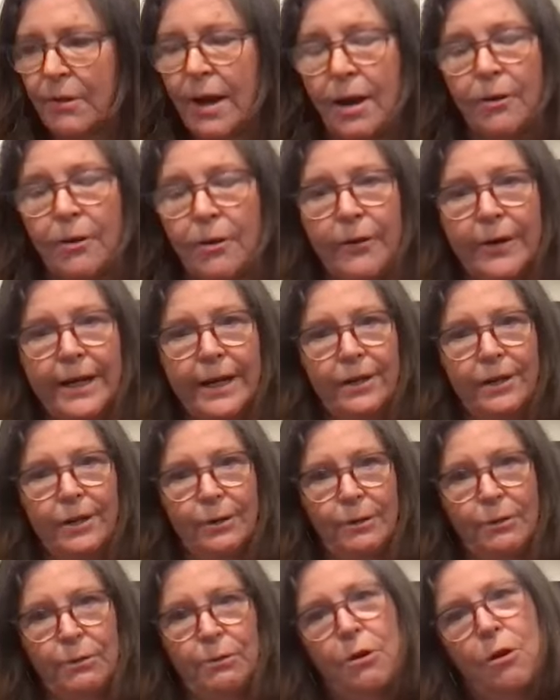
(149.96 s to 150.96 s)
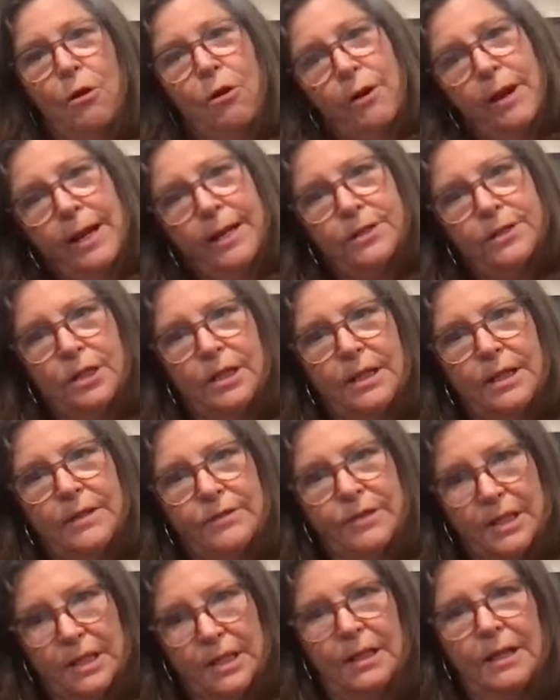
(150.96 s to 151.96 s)
I already knew Laurie. She
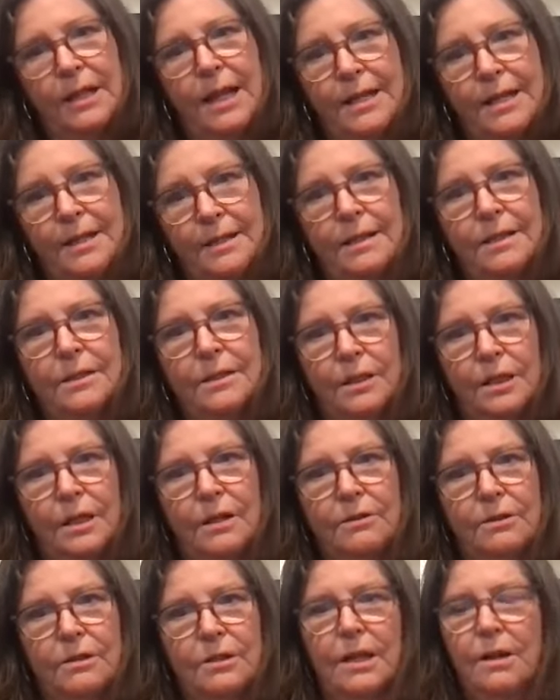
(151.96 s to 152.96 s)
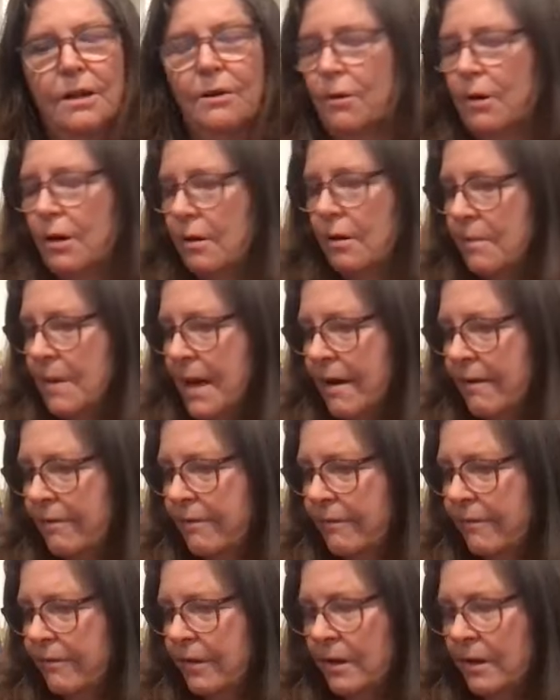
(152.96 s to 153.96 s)
lives in Atlanta, you know, so
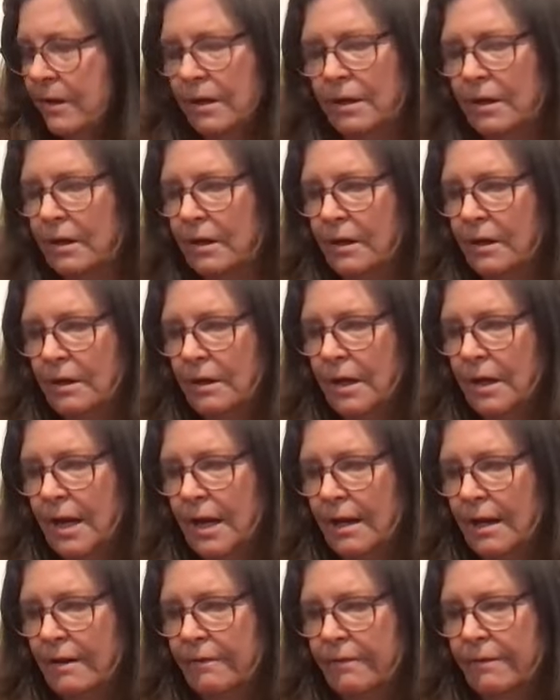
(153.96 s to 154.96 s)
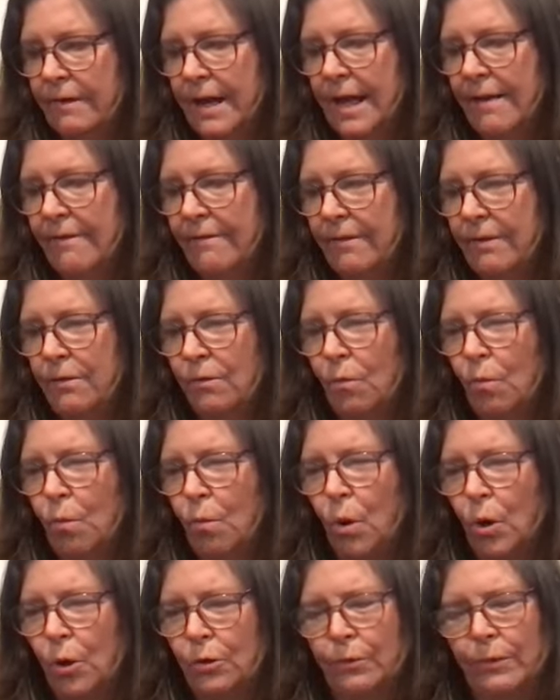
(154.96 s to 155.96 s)
I haven't
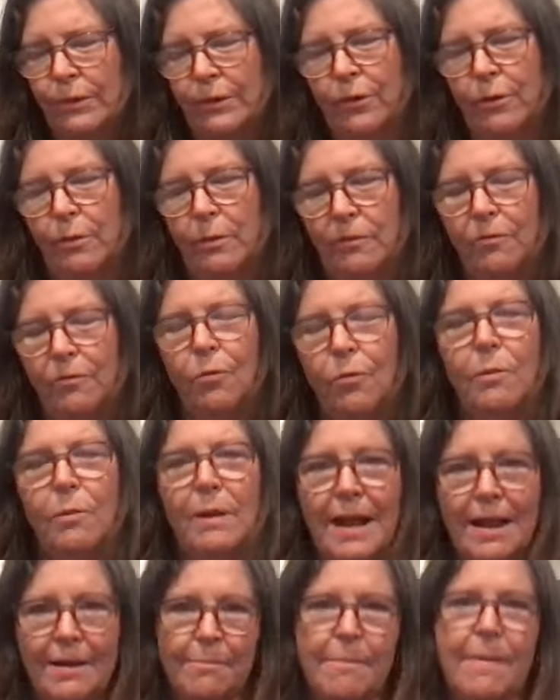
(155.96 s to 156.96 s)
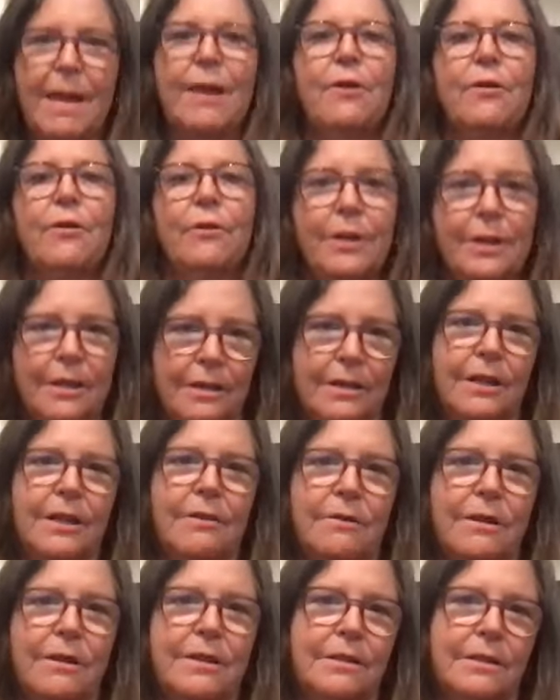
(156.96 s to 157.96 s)
worked with her before, but I'd met her, and you
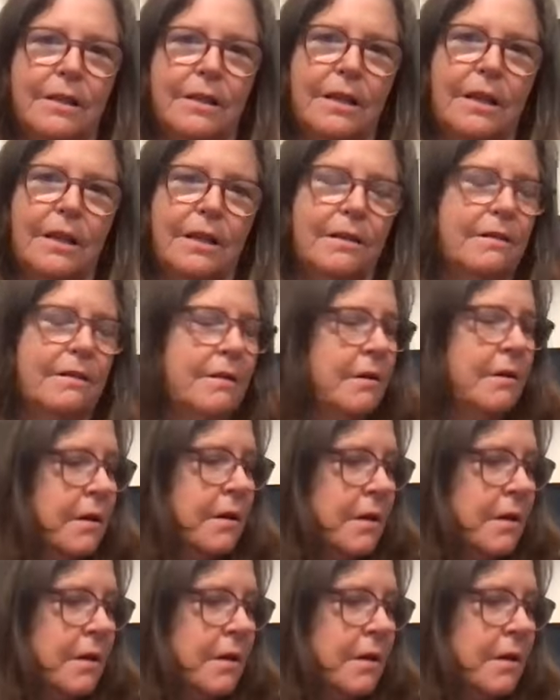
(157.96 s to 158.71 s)
know, and